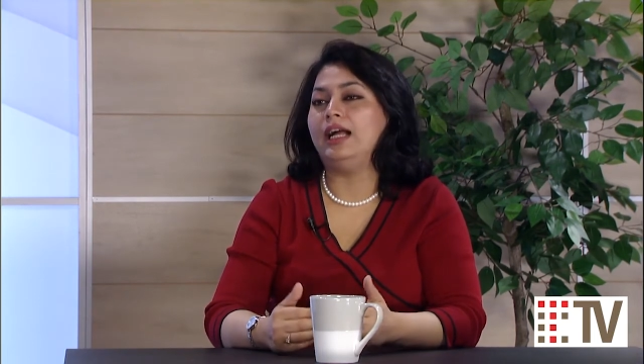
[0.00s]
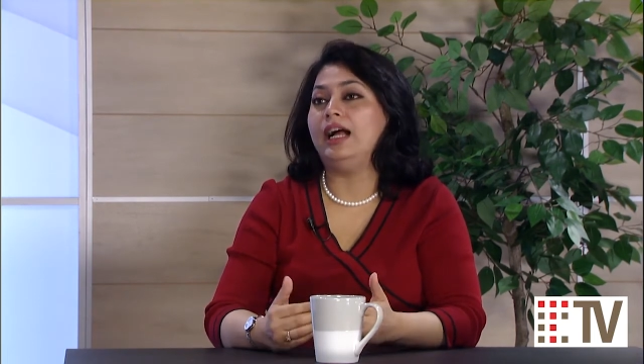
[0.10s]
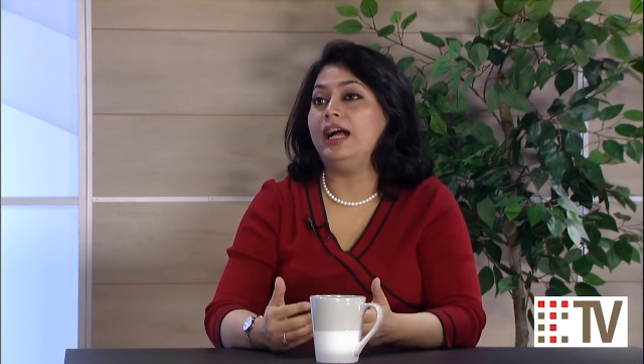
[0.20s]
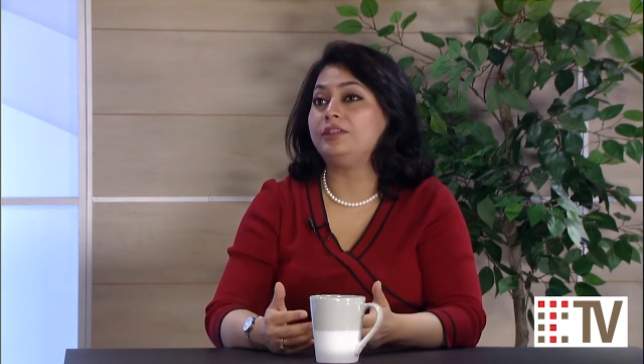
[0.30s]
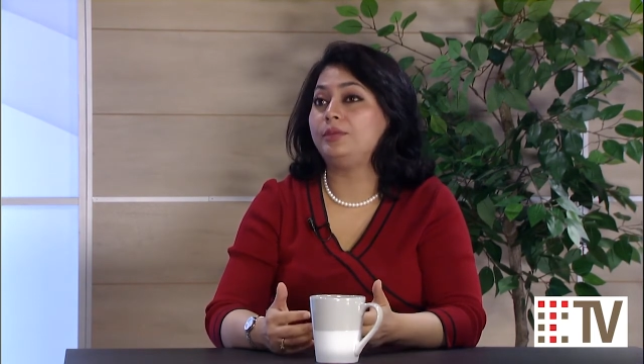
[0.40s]
a
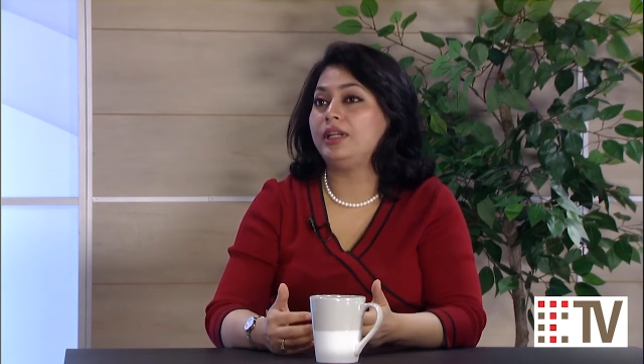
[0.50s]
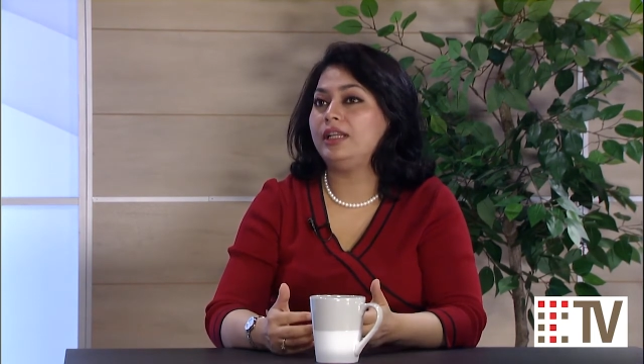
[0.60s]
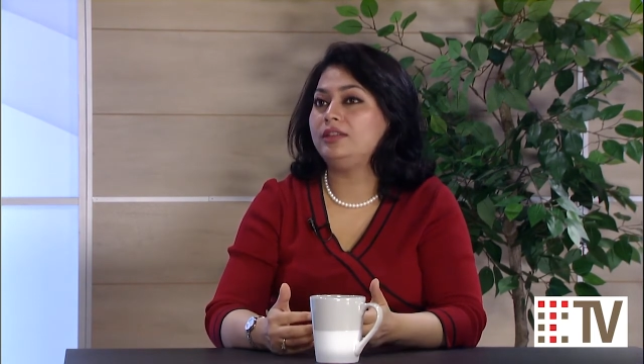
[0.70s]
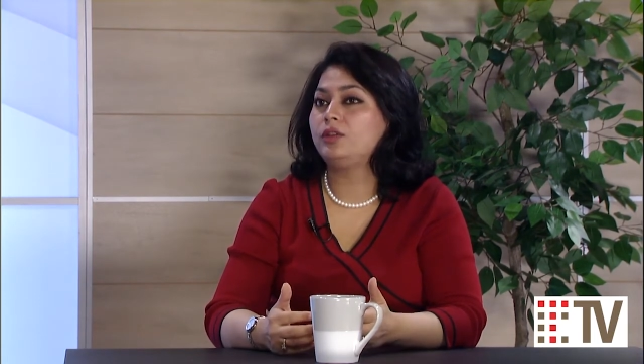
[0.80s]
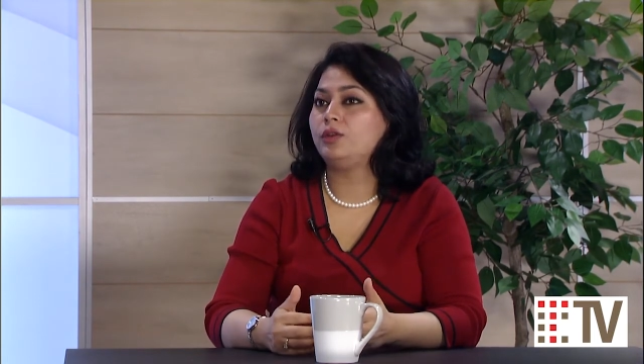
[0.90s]

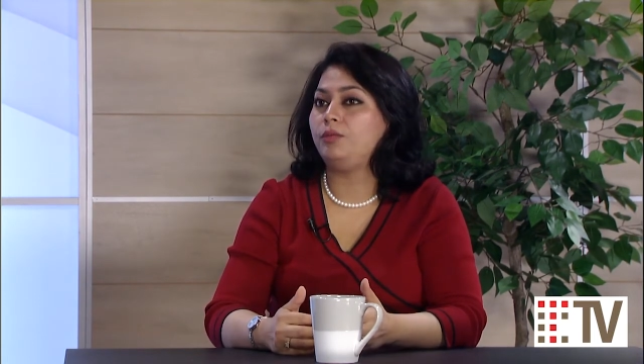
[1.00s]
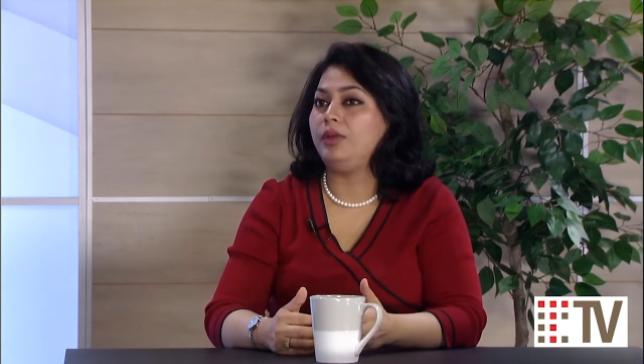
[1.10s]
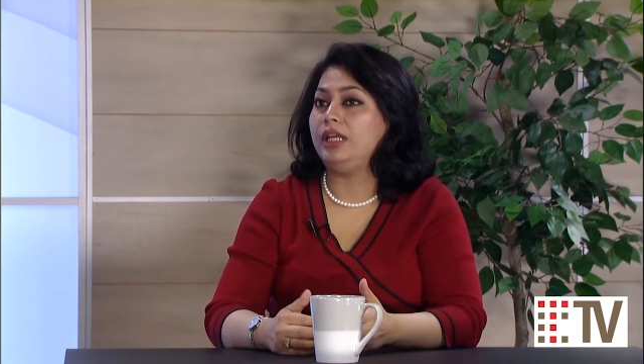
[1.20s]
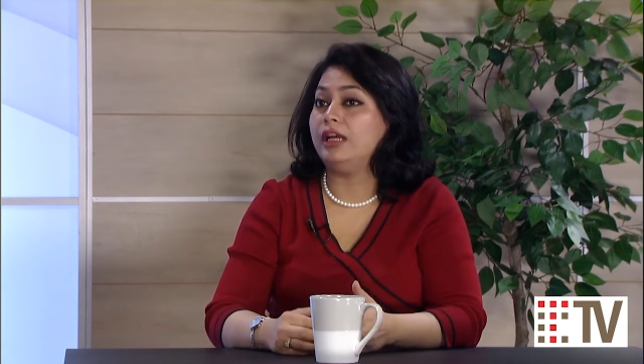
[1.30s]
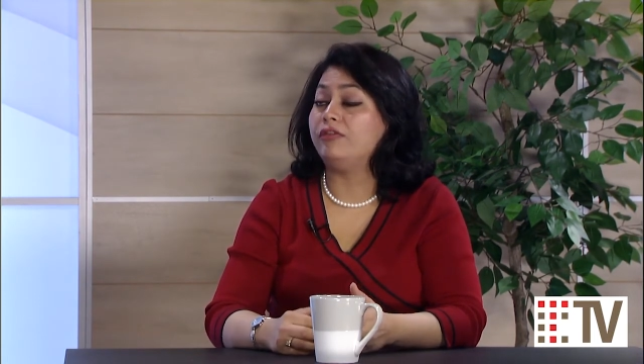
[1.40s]
hospitalist could
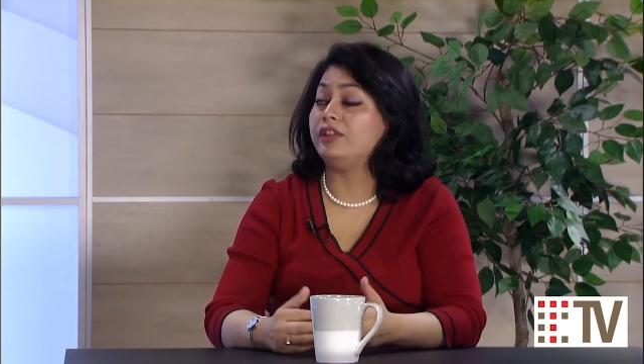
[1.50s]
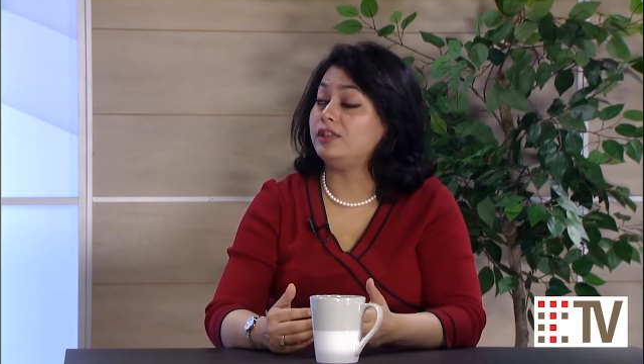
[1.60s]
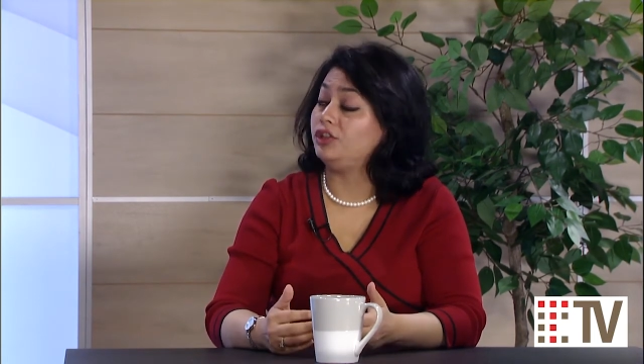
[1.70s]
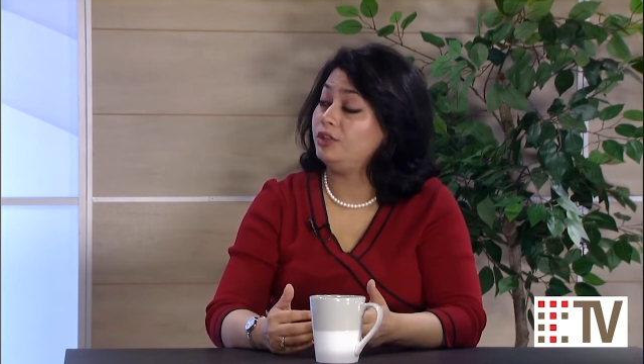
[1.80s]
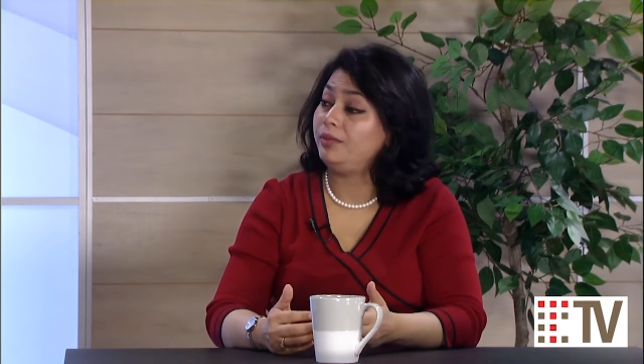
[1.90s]
be a
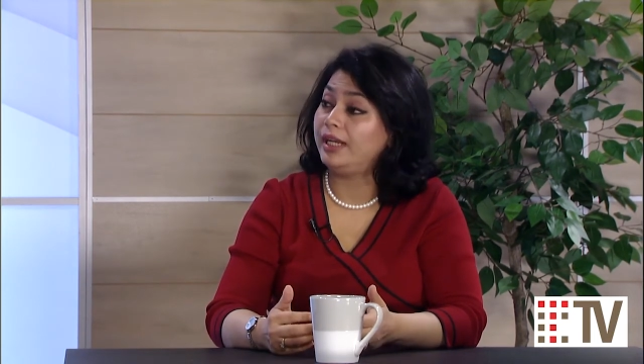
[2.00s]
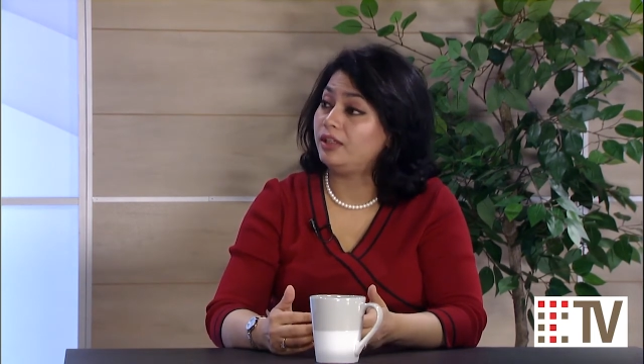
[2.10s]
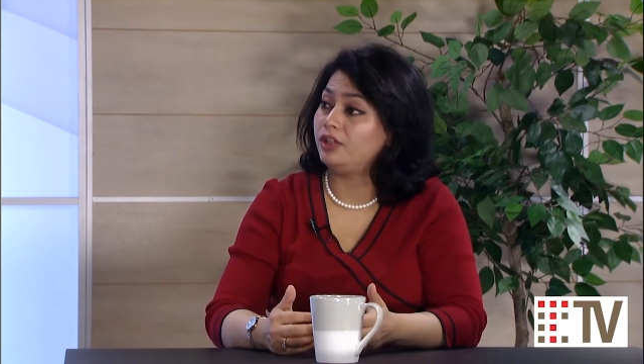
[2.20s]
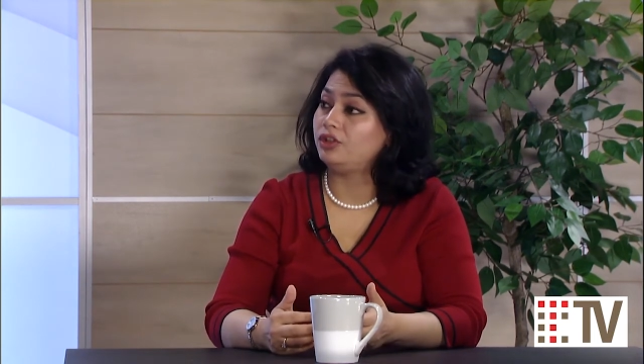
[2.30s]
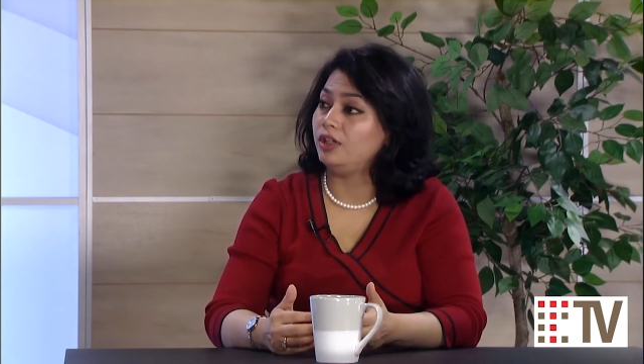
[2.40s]
physician
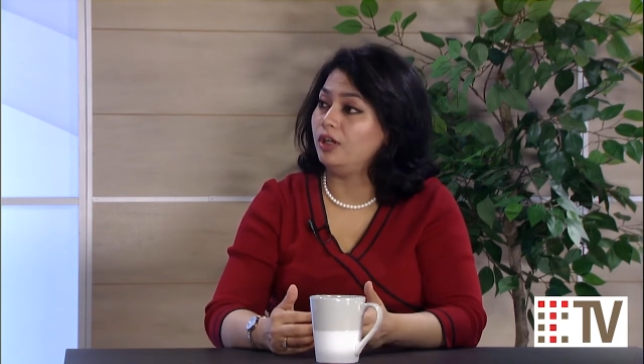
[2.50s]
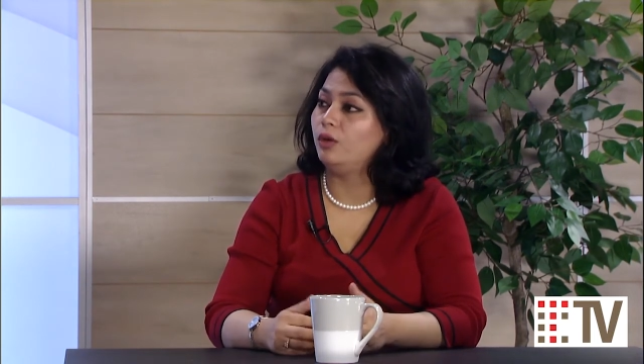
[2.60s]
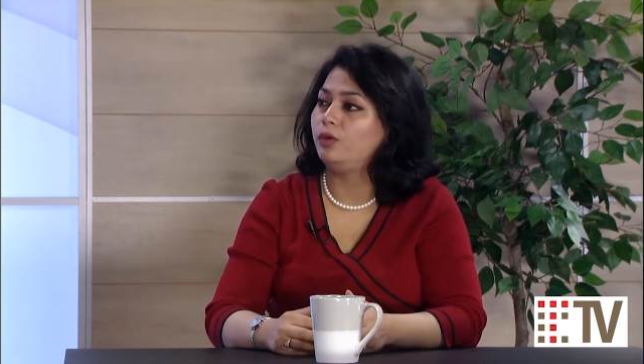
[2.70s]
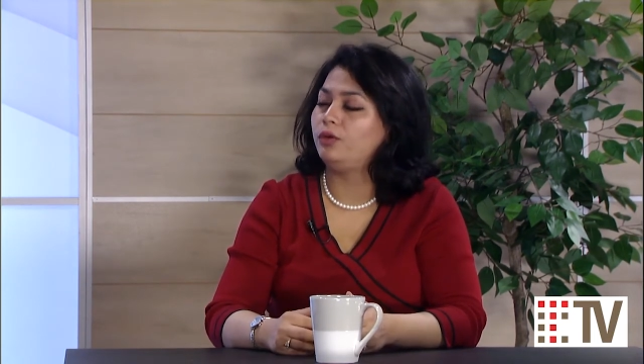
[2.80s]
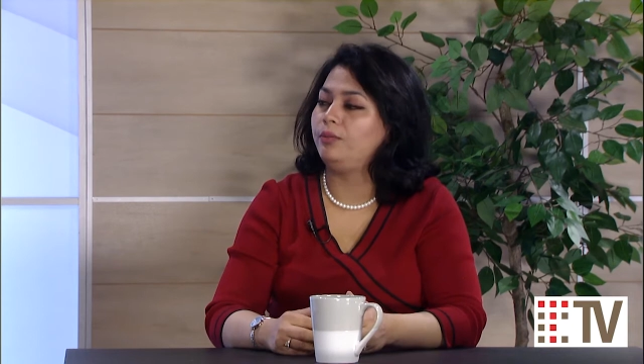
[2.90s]
practitioner
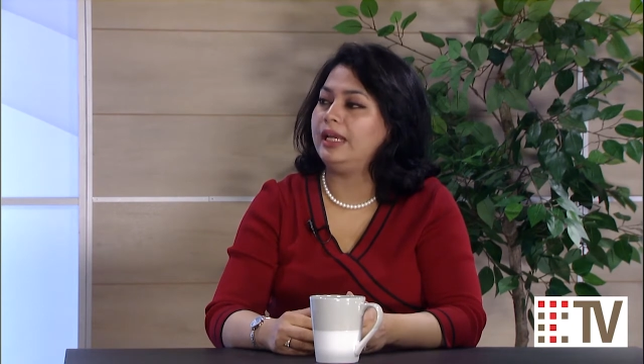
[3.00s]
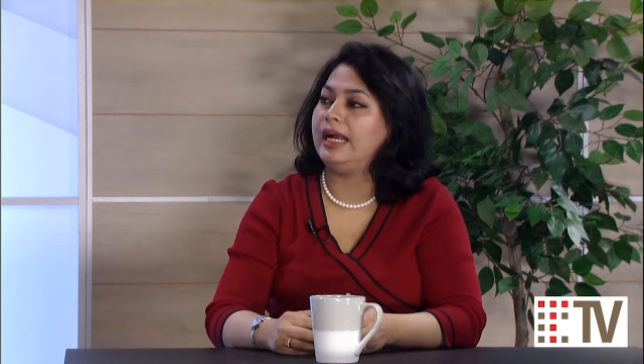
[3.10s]
who could be